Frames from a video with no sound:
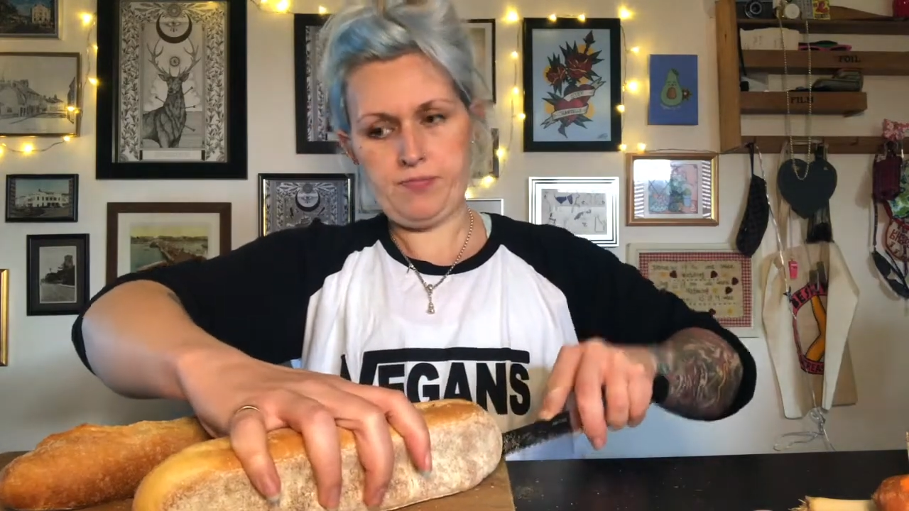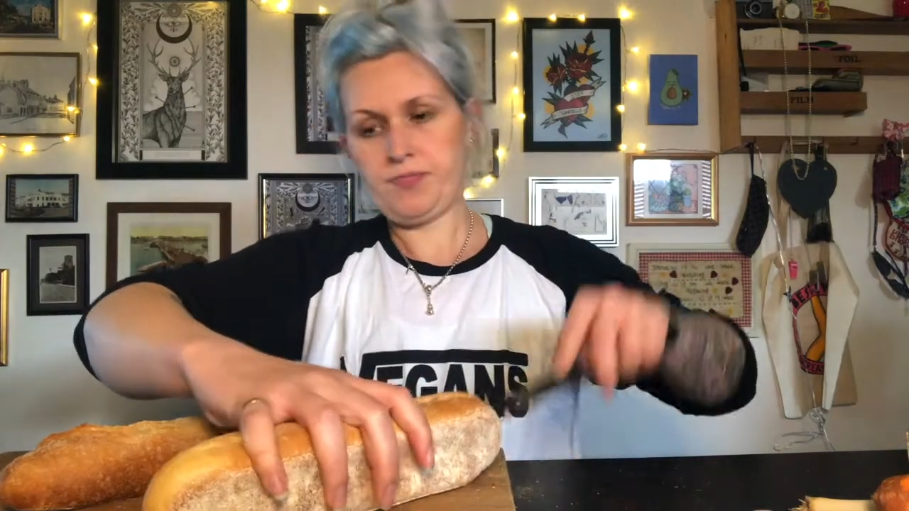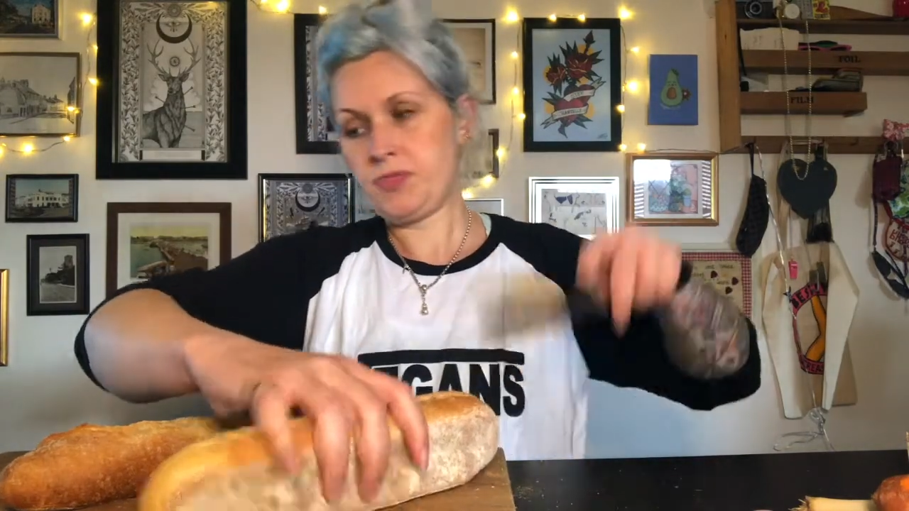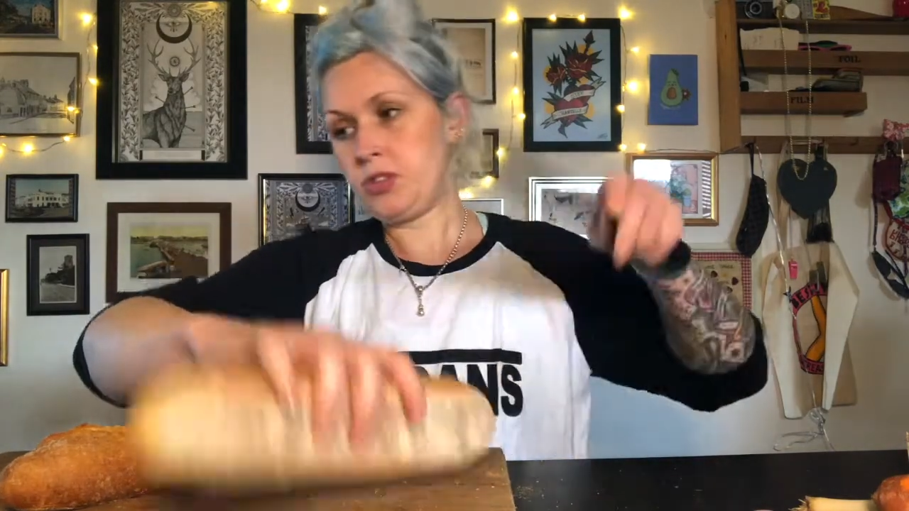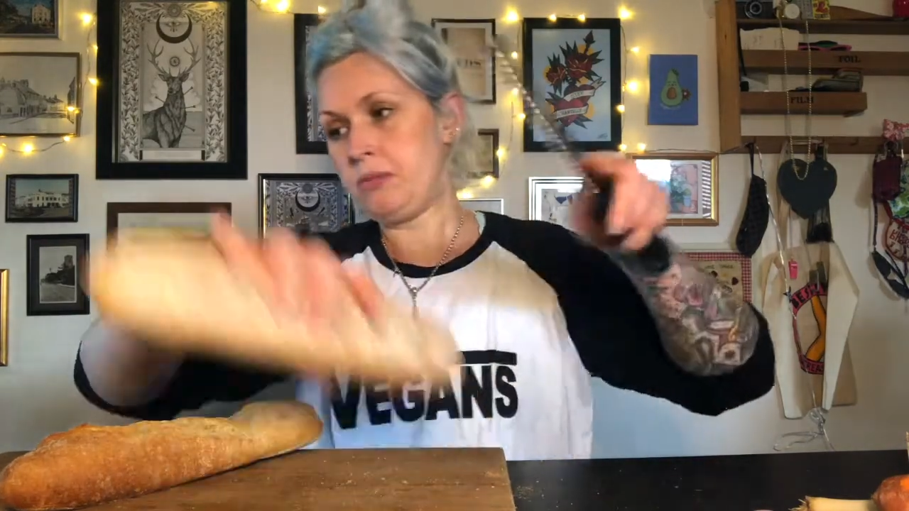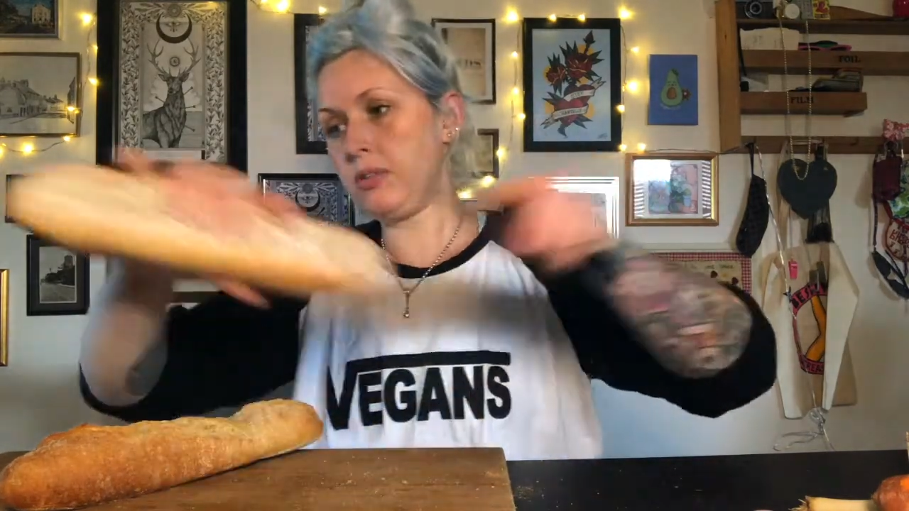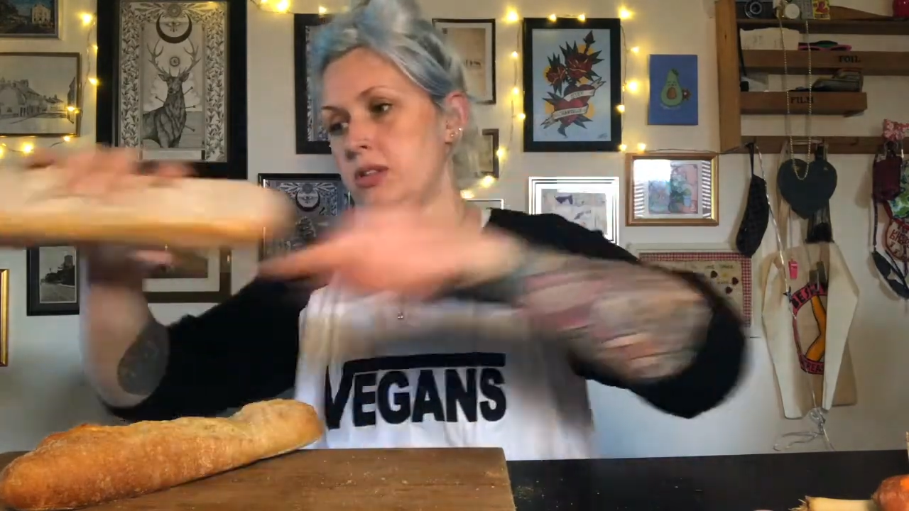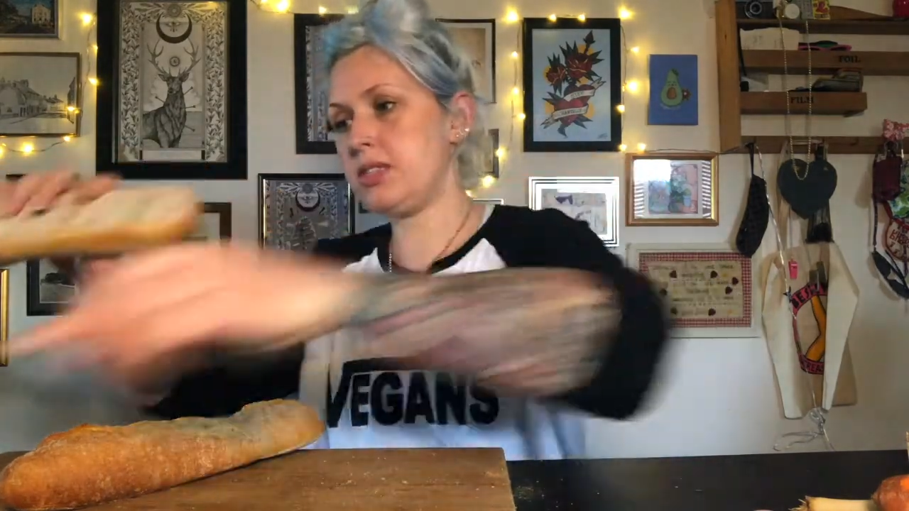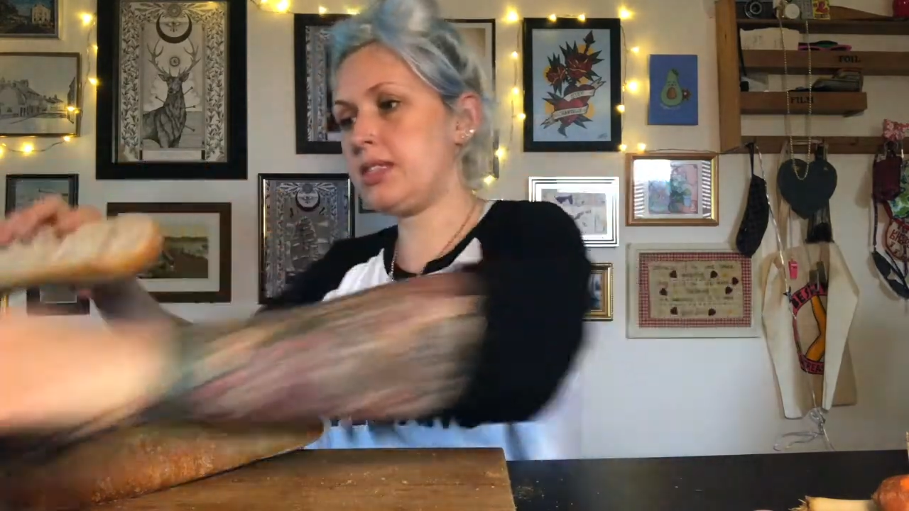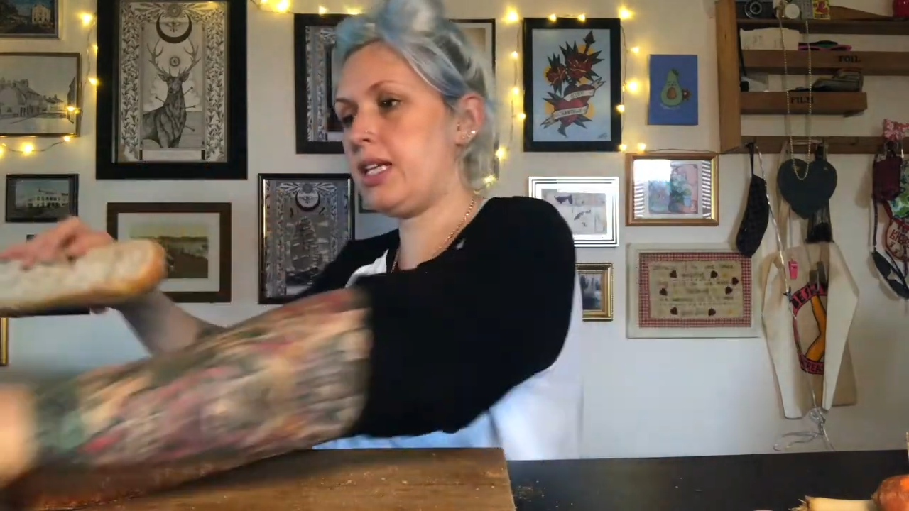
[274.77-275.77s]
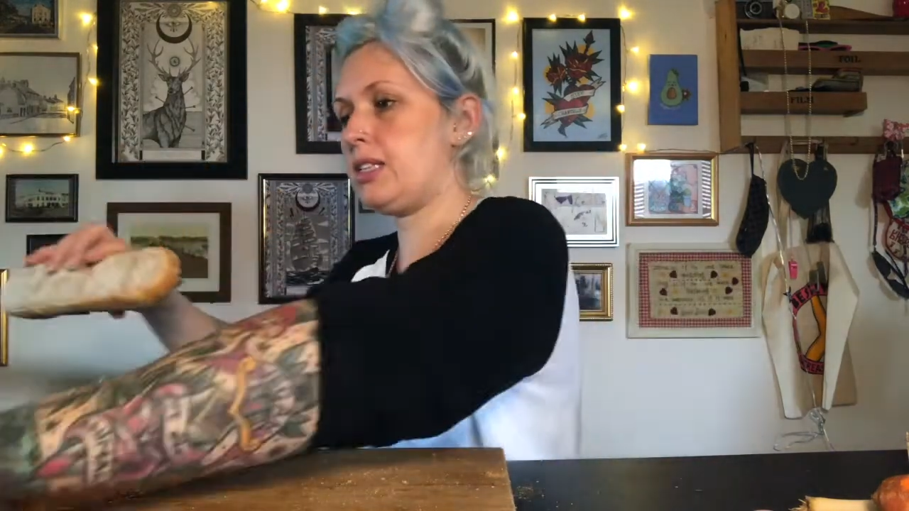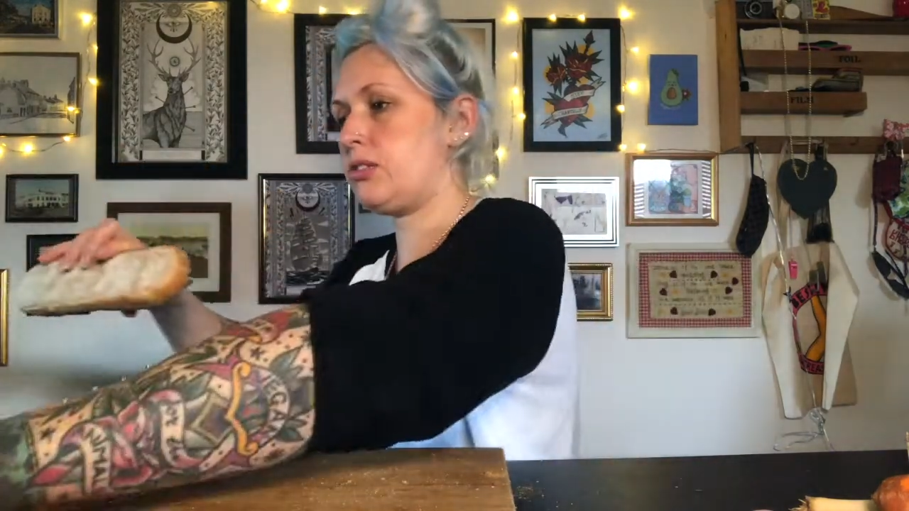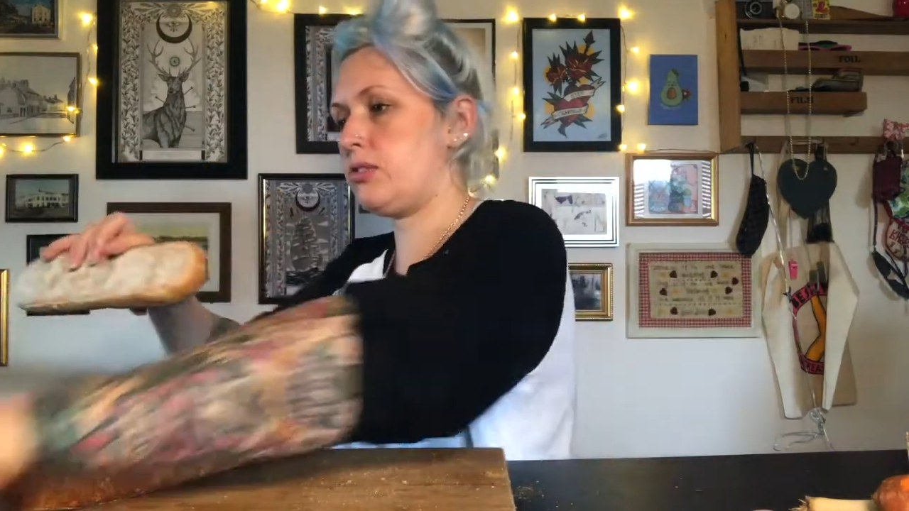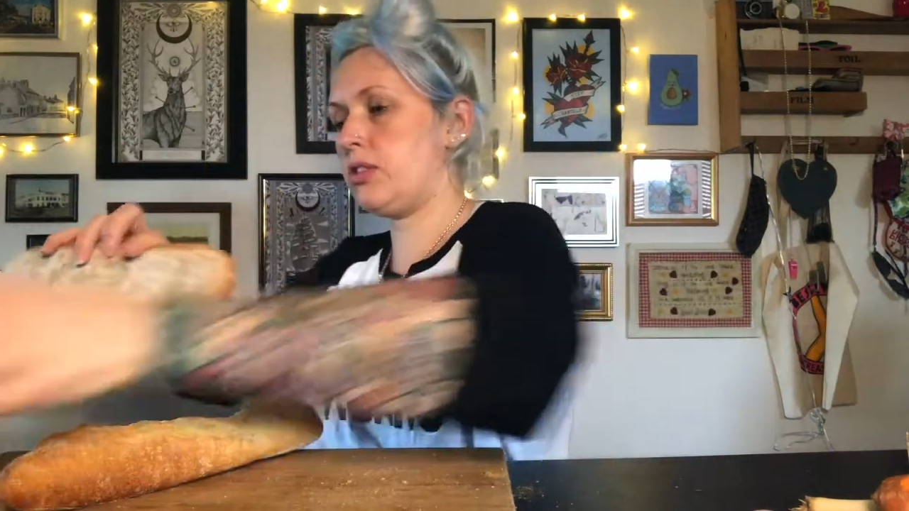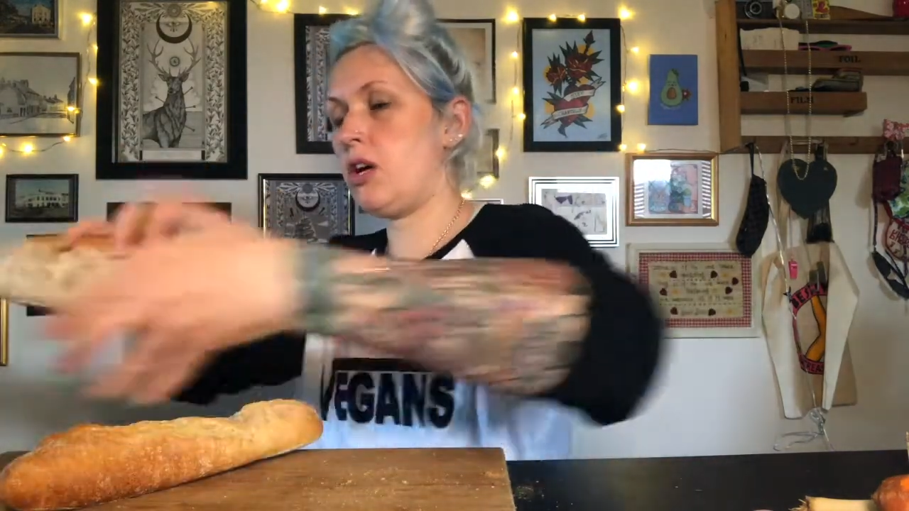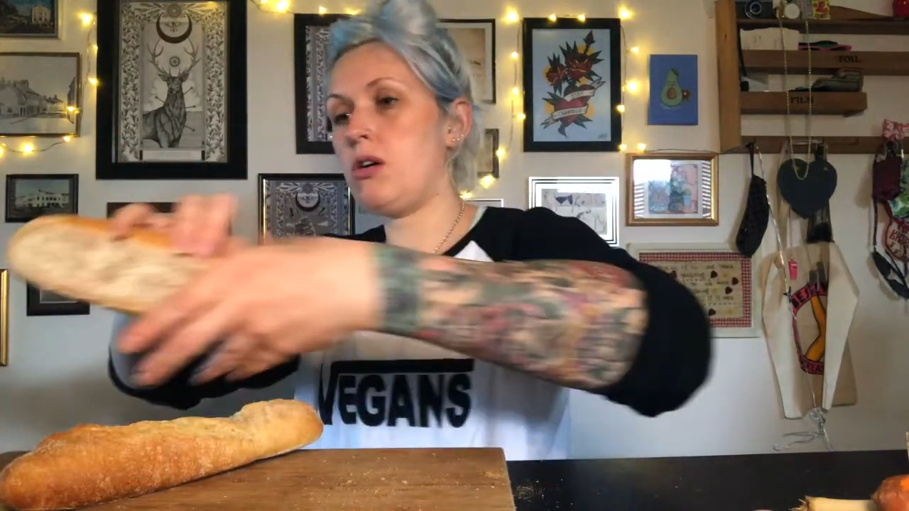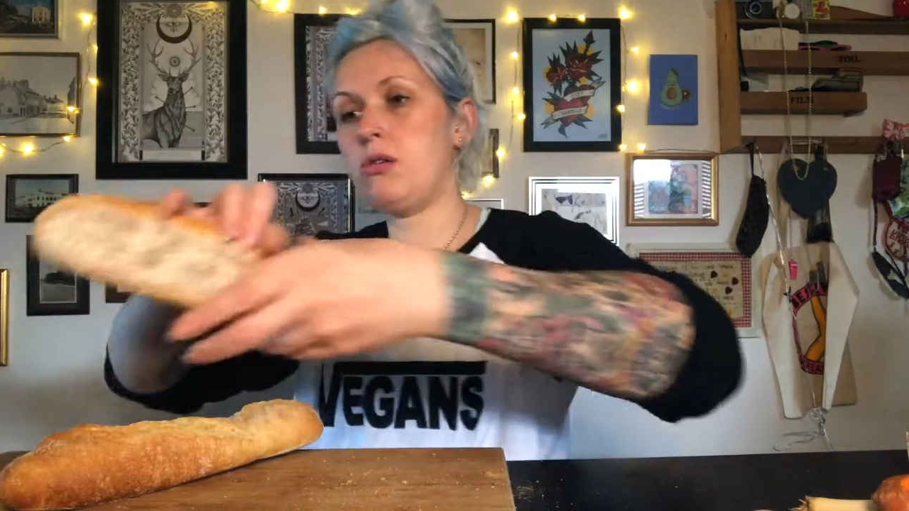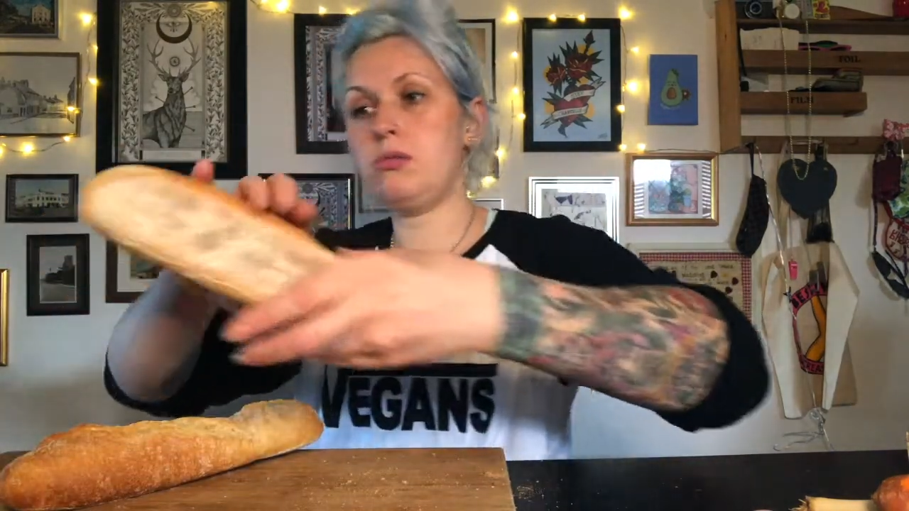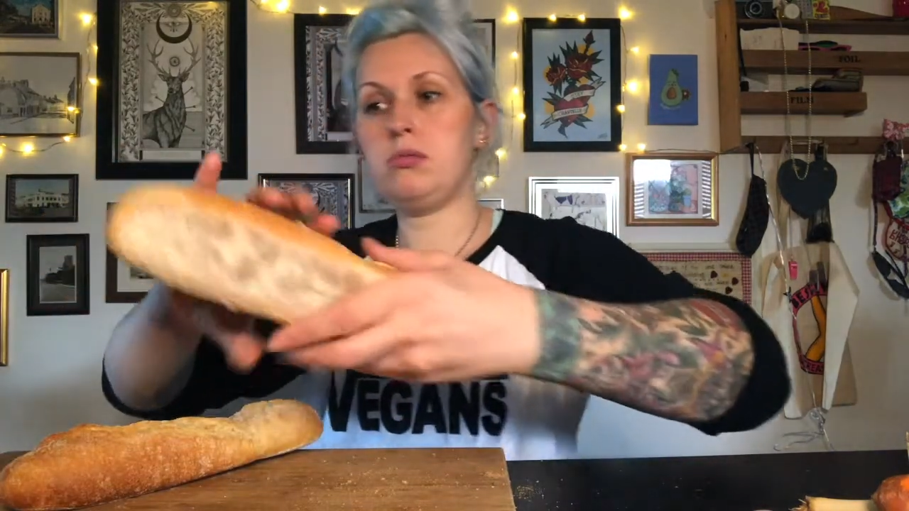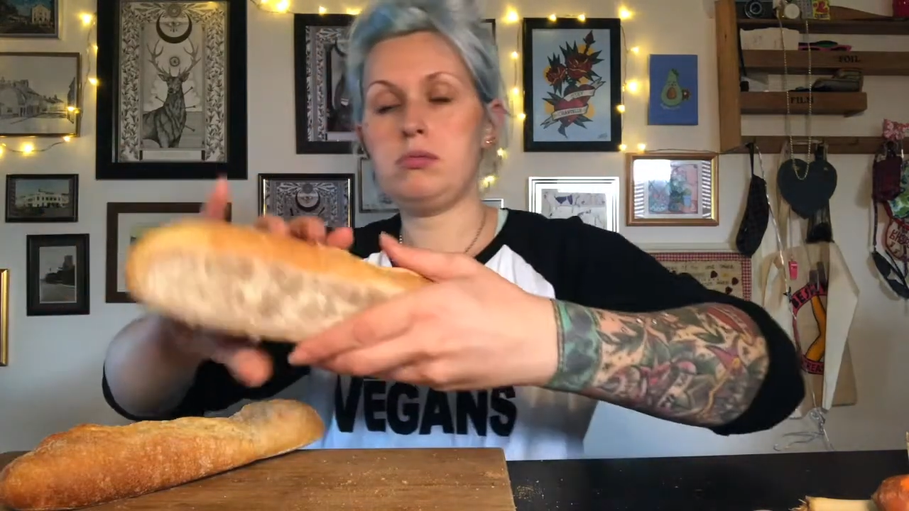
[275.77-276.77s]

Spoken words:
So I'm not going to slice through the whole